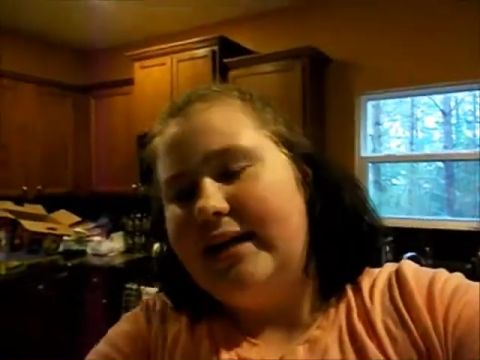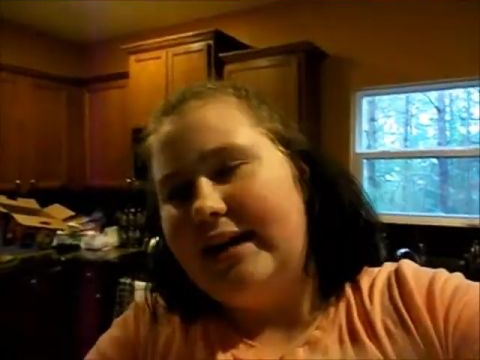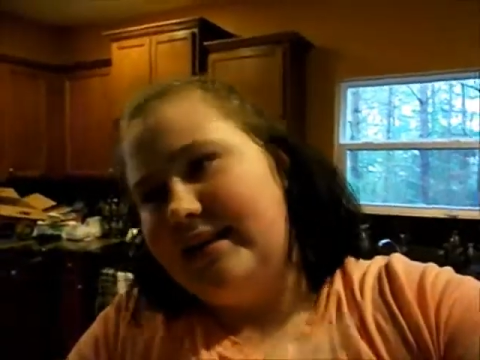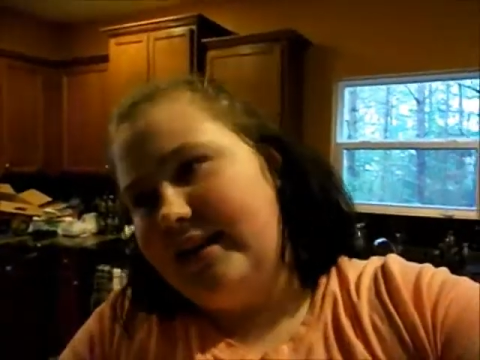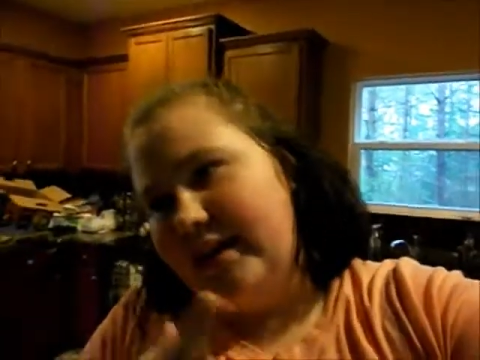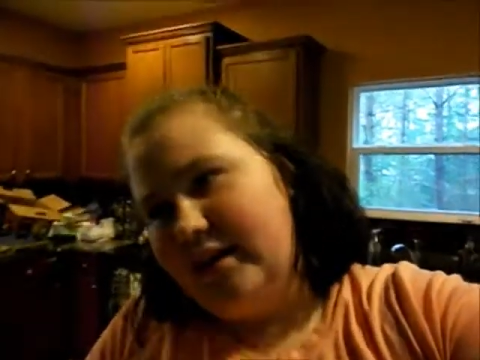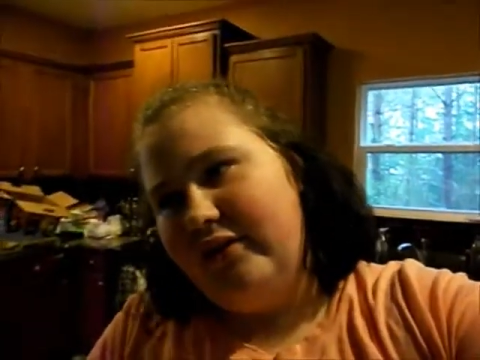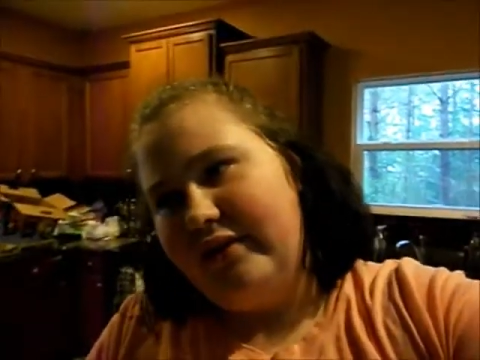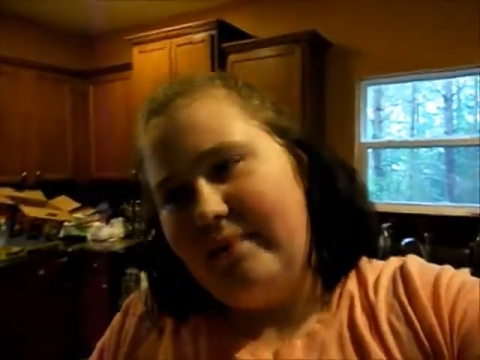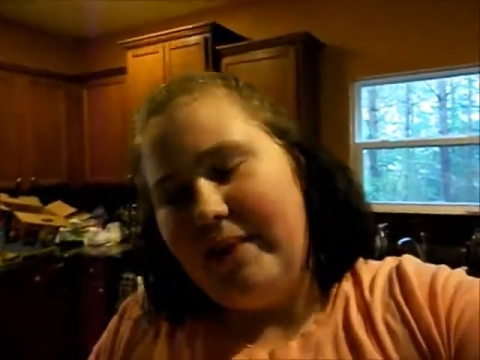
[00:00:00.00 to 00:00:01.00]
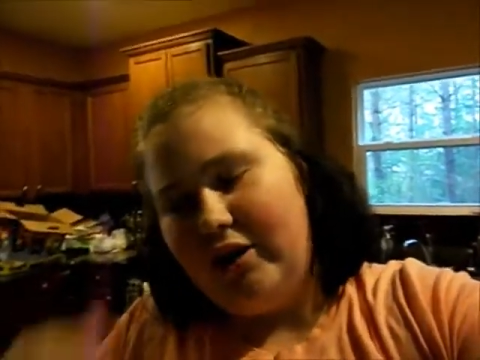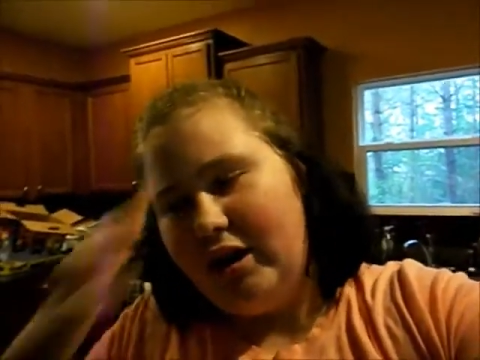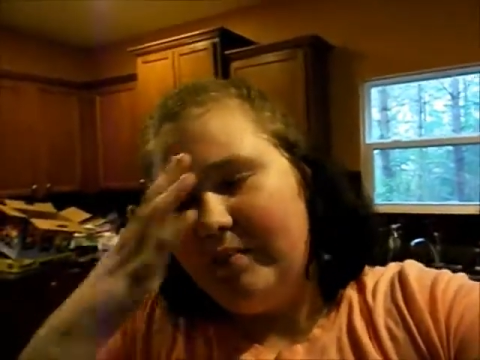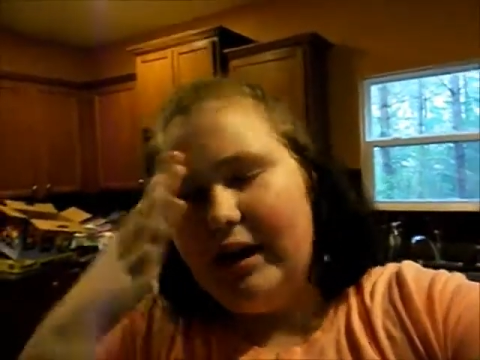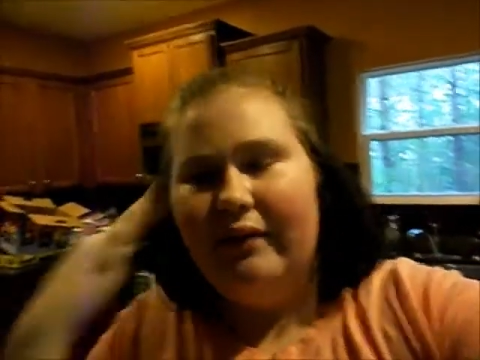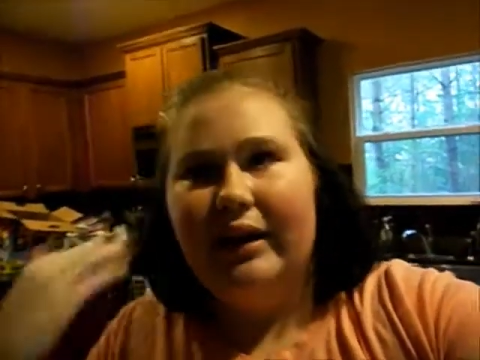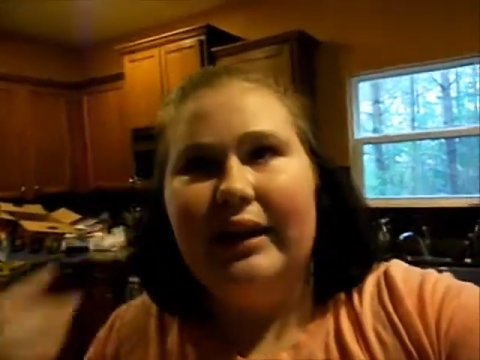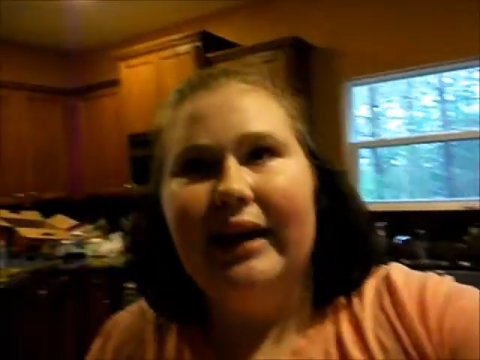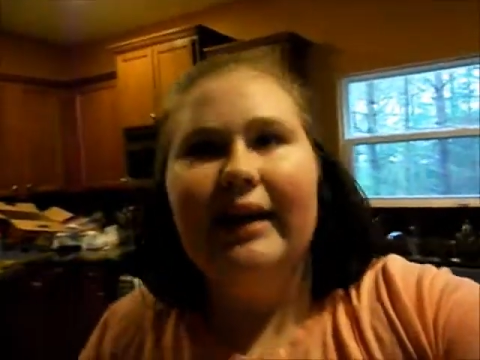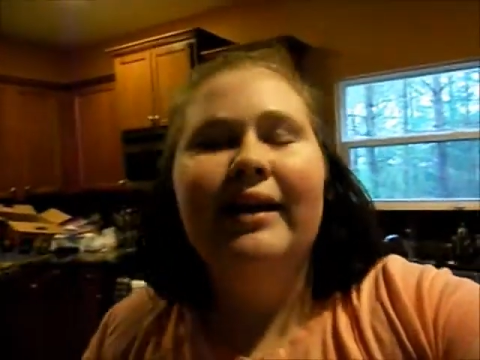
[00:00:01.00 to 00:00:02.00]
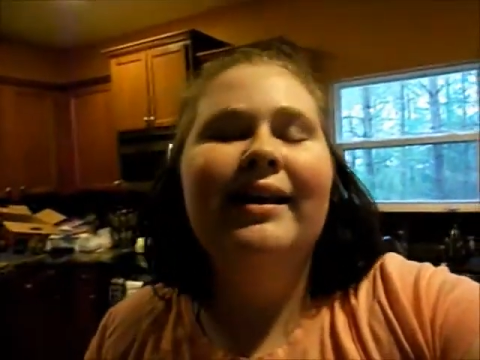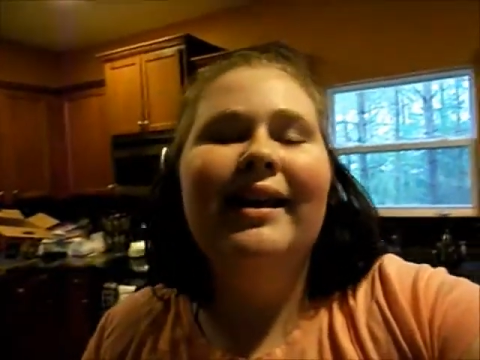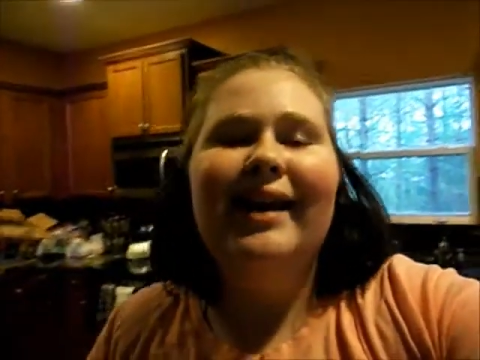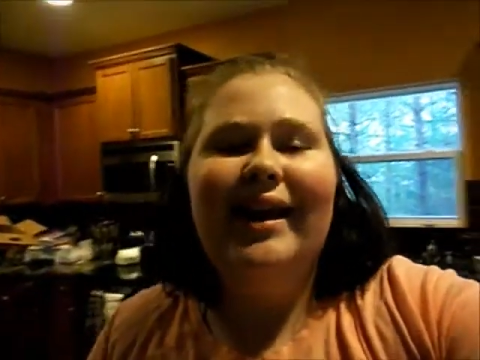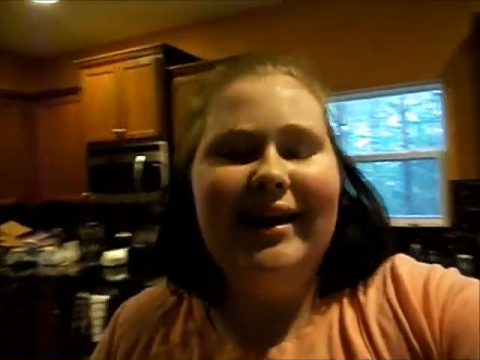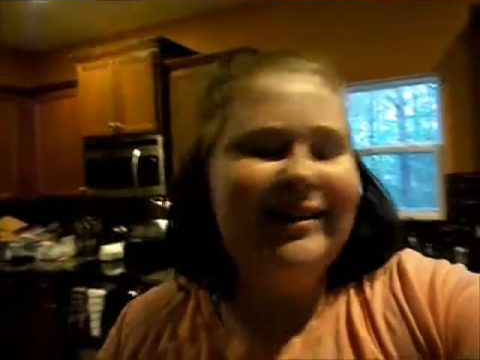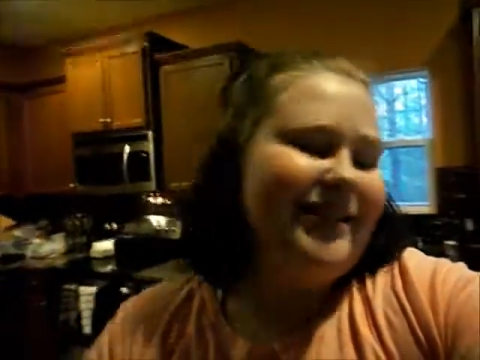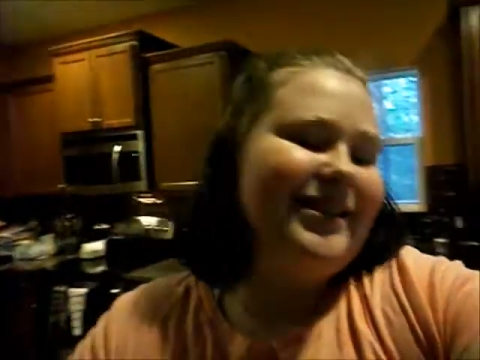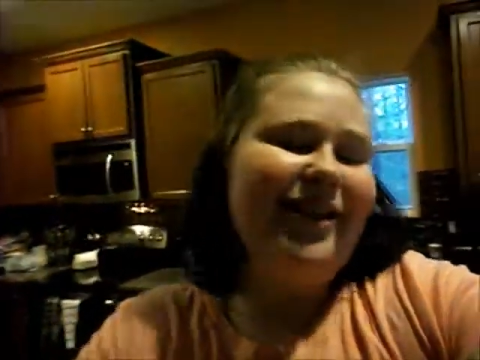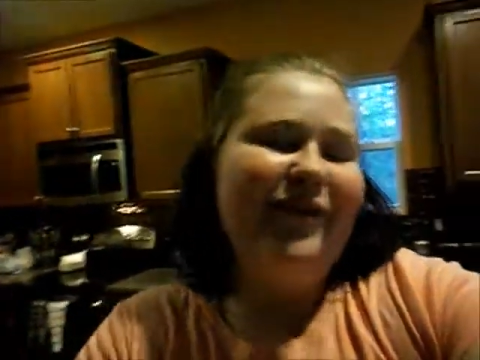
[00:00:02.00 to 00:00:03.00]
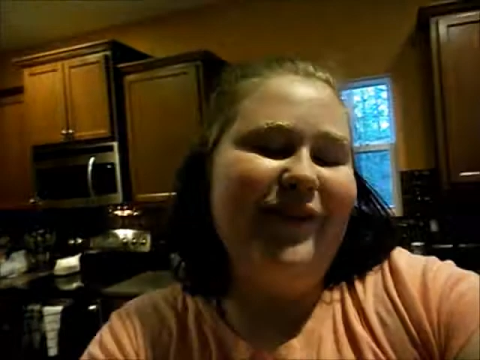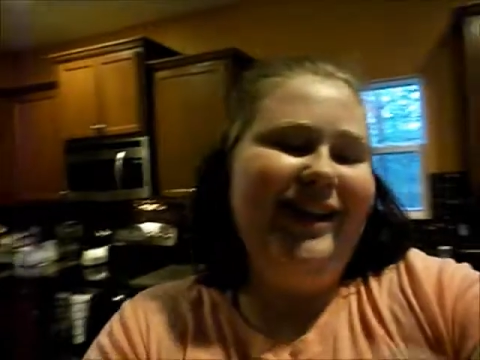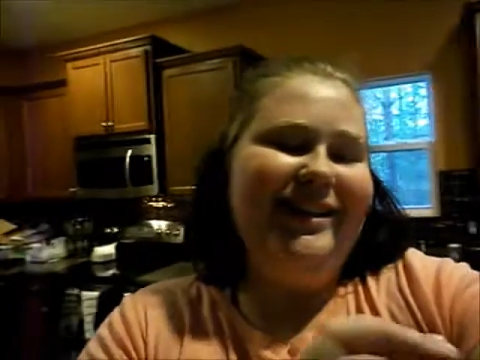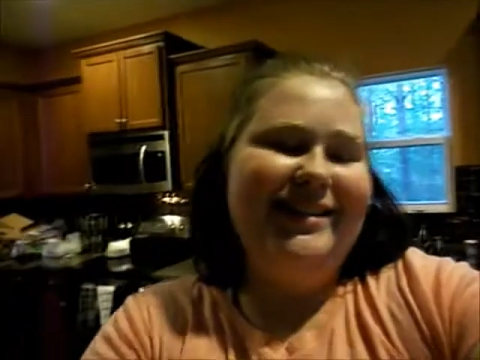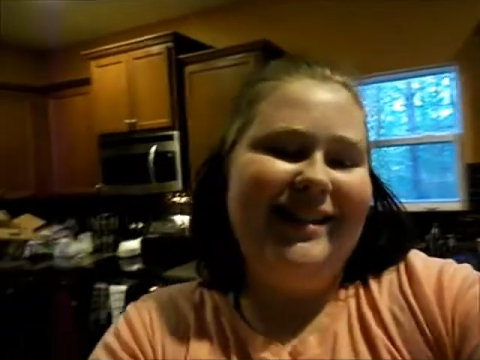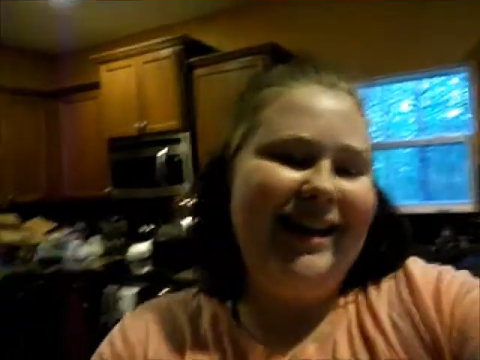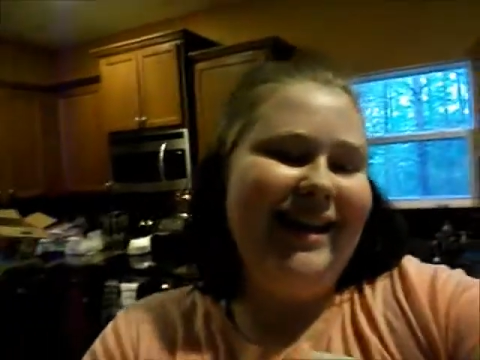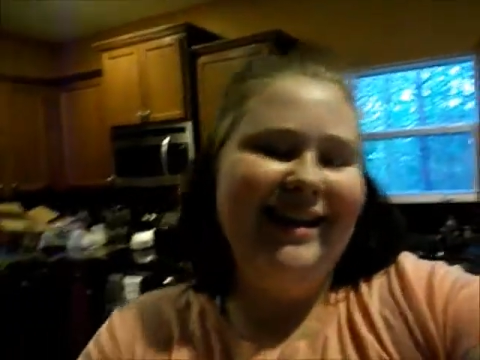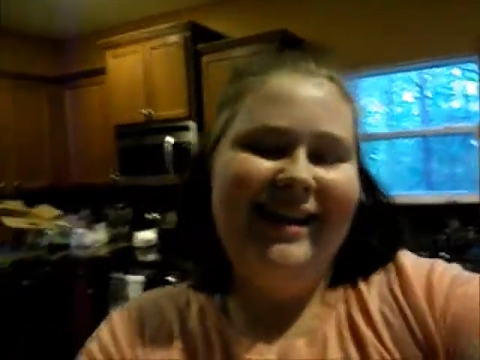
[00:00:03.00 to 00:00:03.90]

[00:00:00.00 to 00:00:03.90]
Ties the thing a little around my arm and everything. And she's in there feeling, she's like,